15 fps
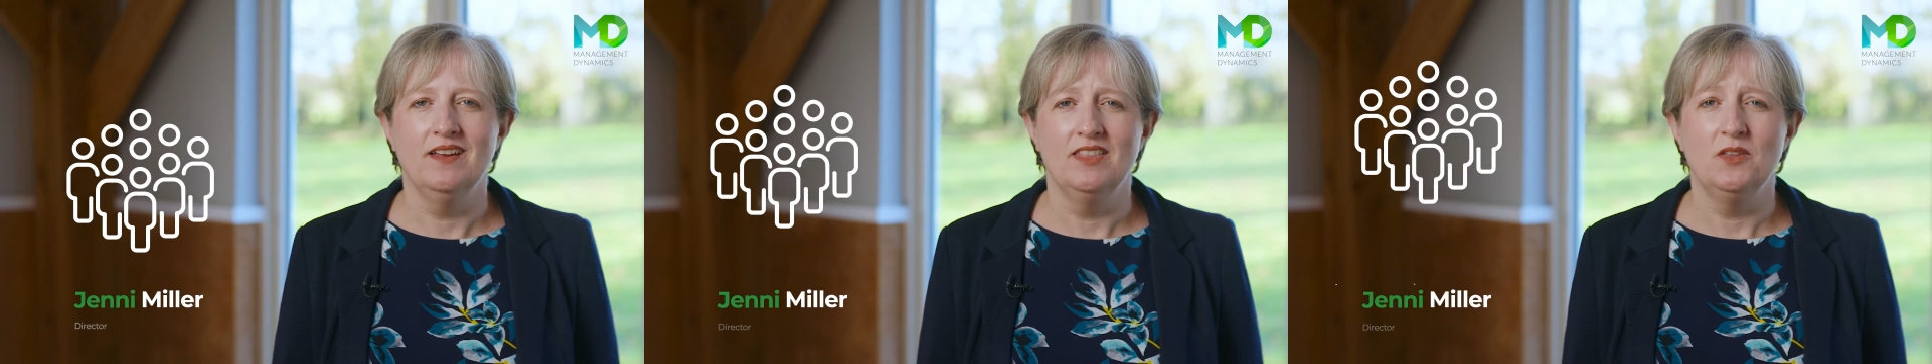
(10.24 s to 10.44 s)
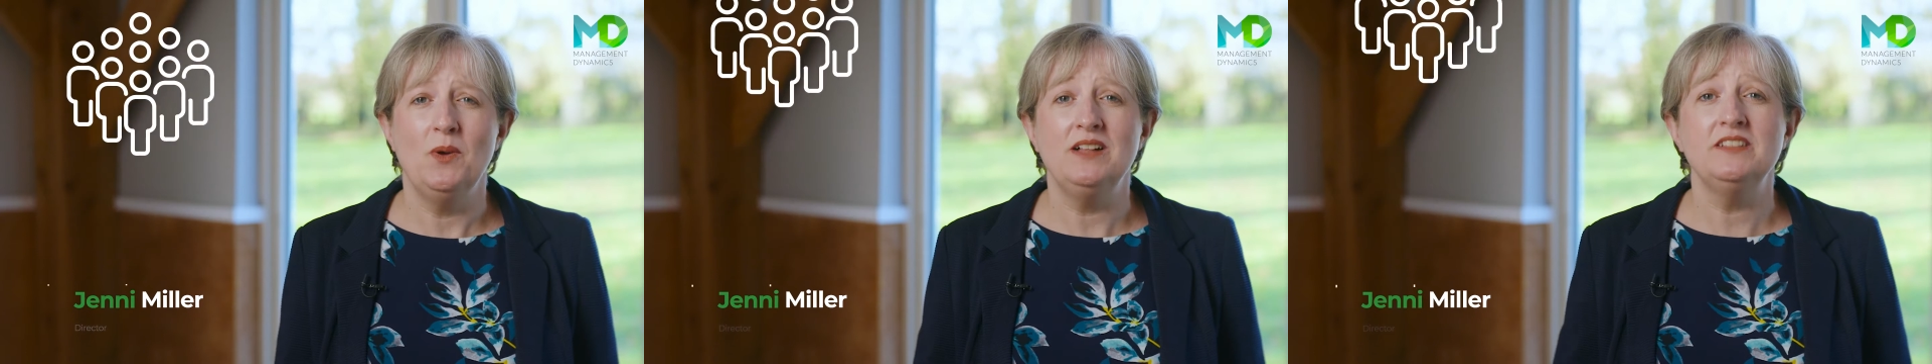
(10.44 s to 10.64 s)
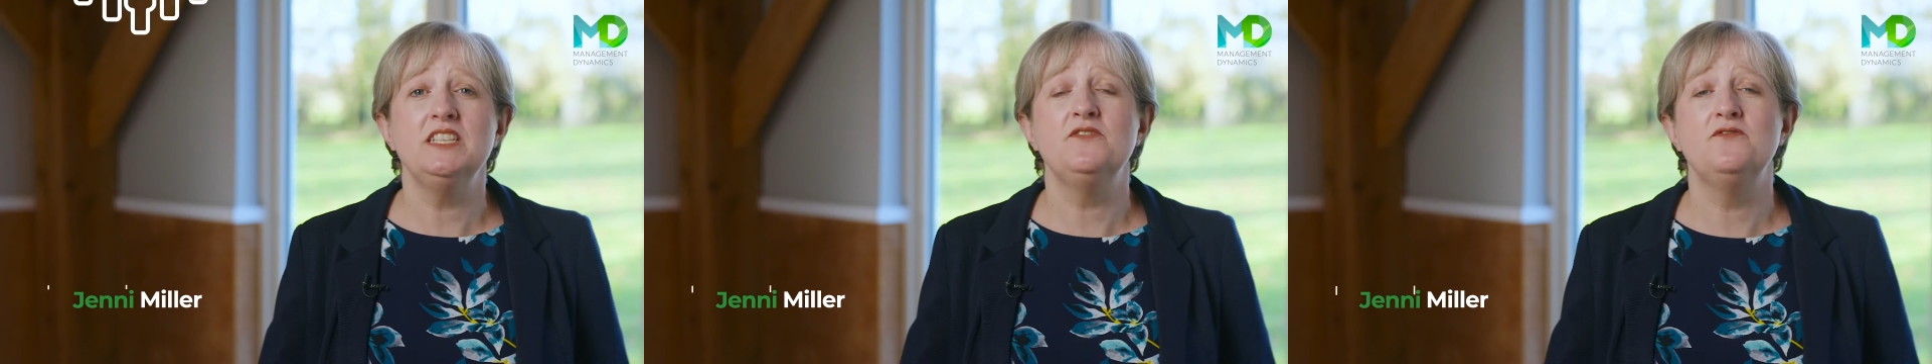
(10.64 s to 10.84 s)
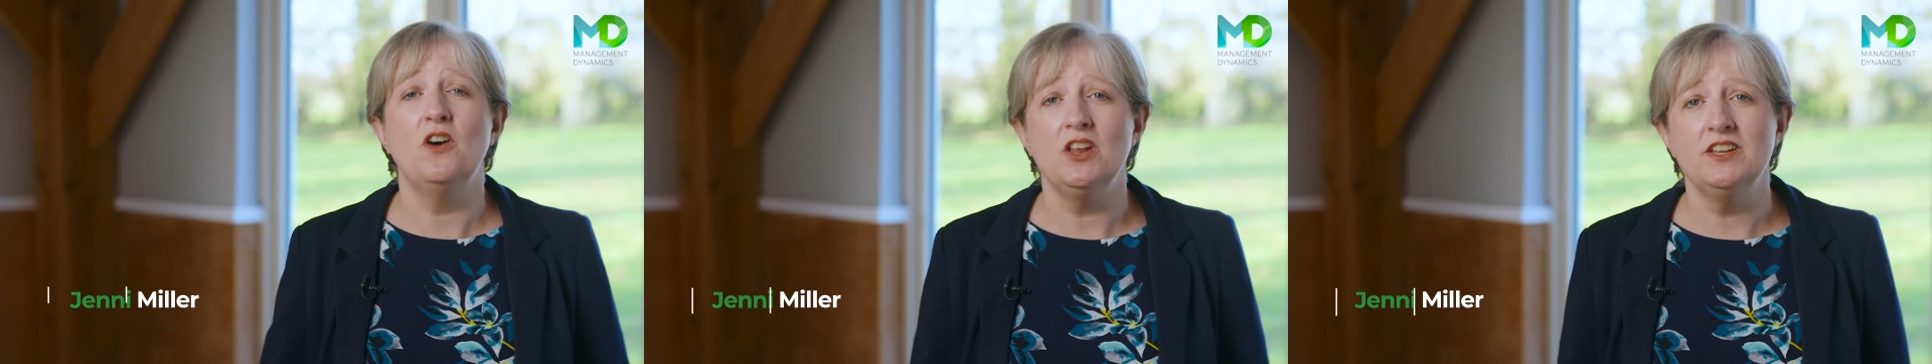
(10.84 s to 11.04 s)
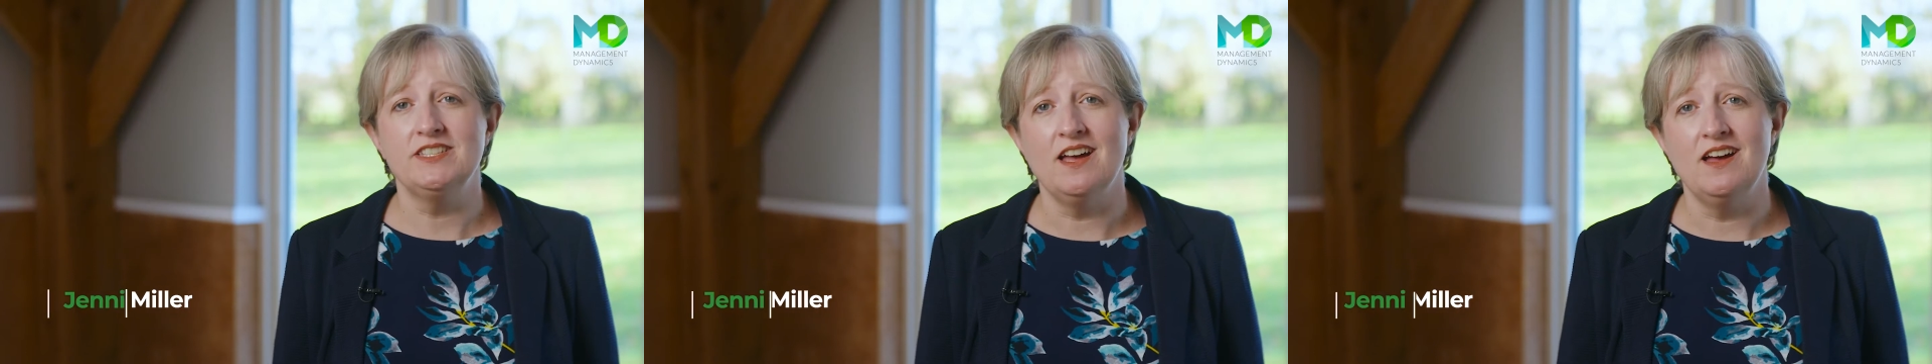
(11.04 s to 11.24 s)
The world is
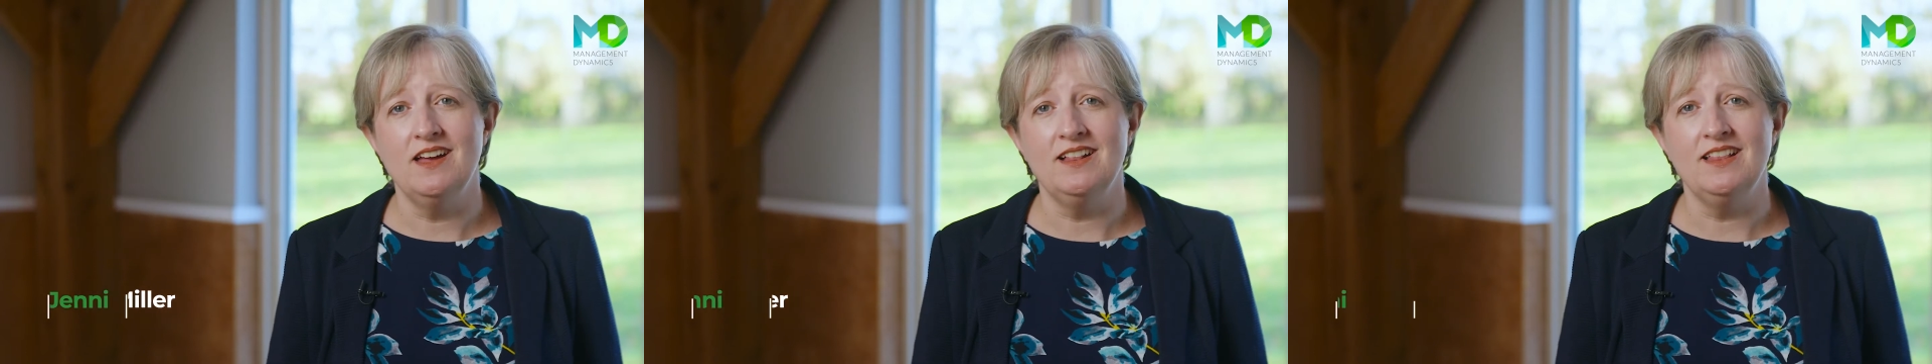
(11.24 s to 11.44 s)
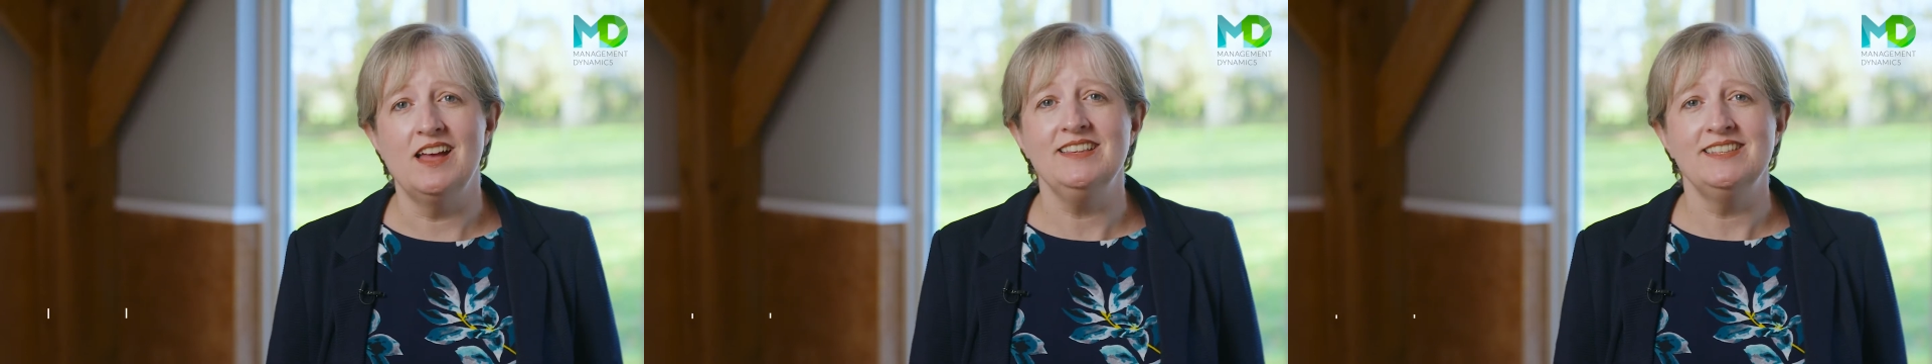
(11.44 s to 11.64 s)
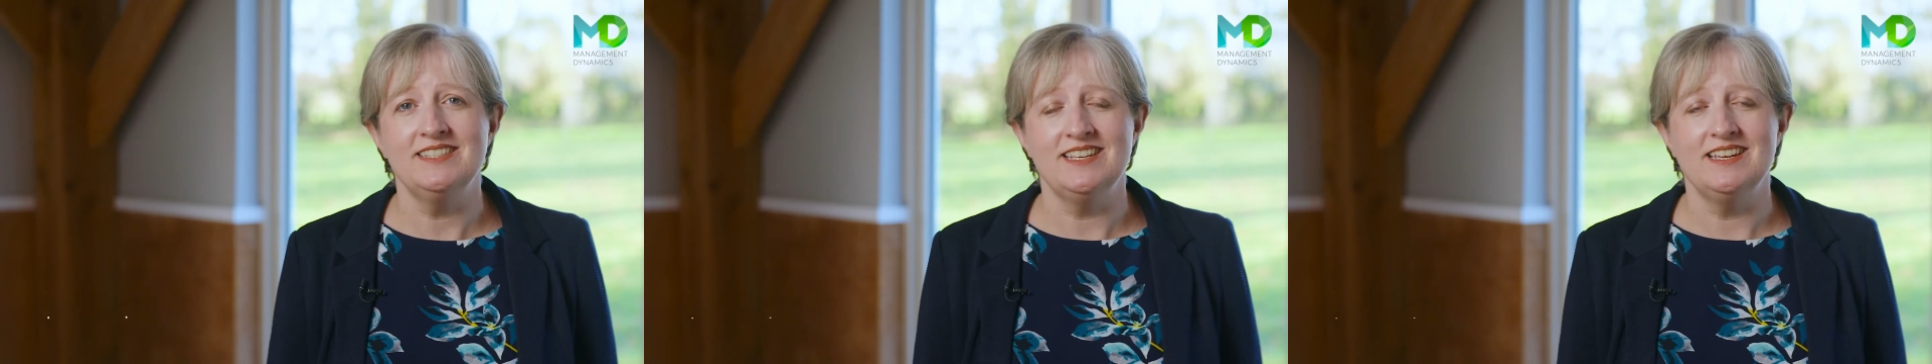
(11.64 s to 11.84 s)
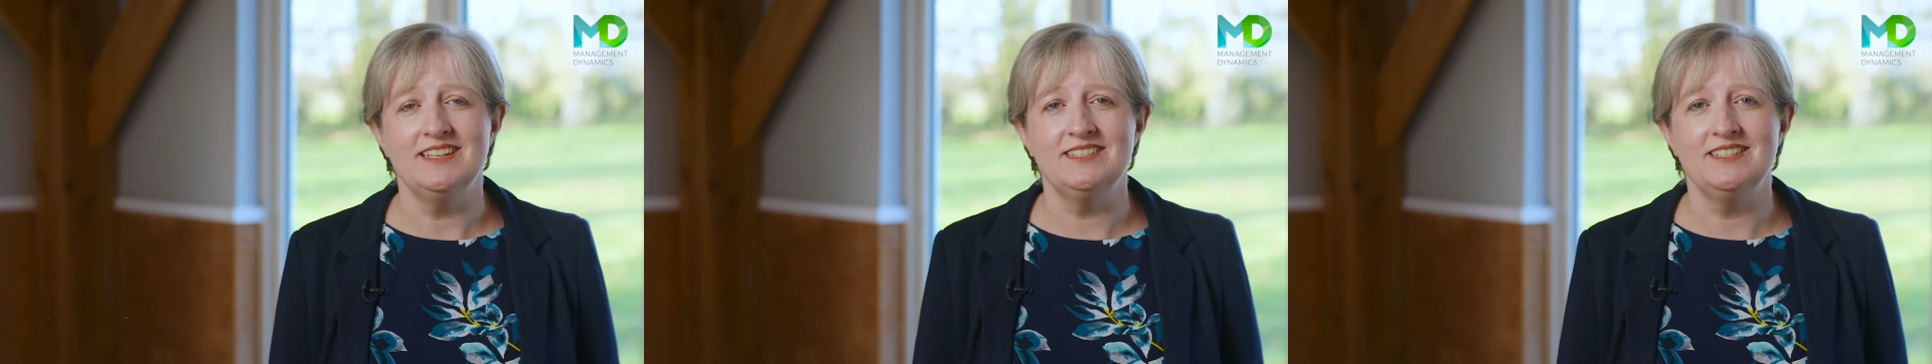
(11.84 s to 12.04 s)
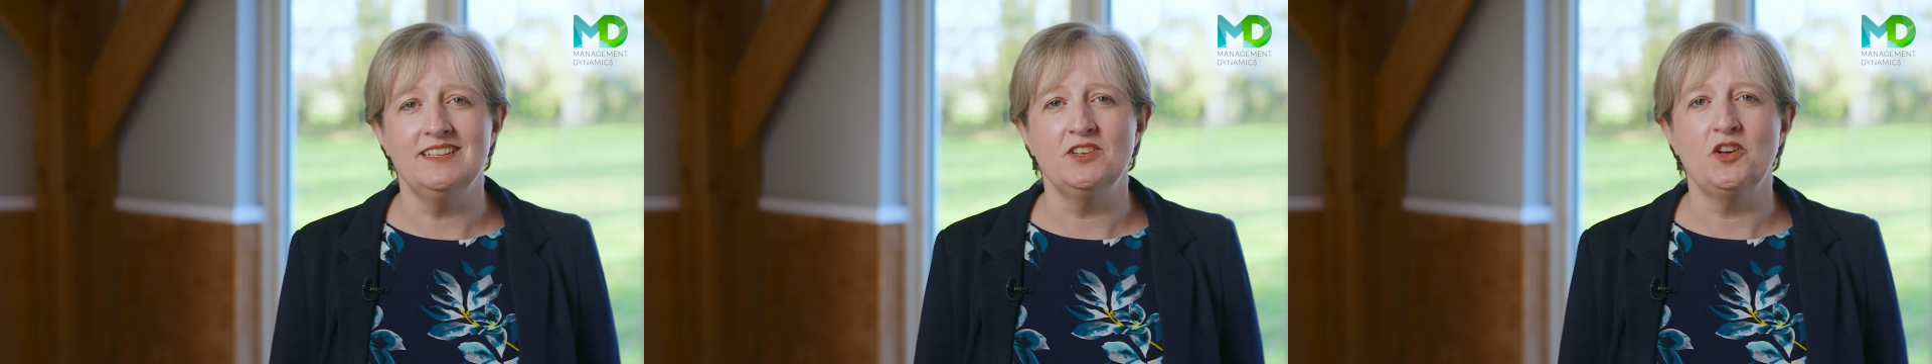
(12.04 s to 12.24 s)
volatile,
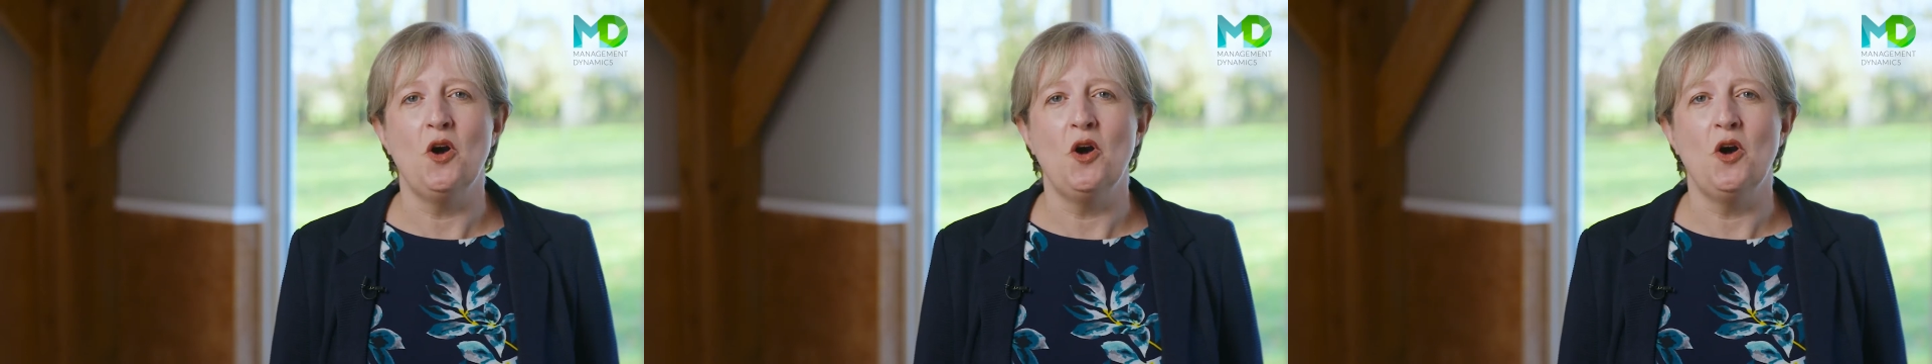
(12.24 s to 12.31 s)
uncertain,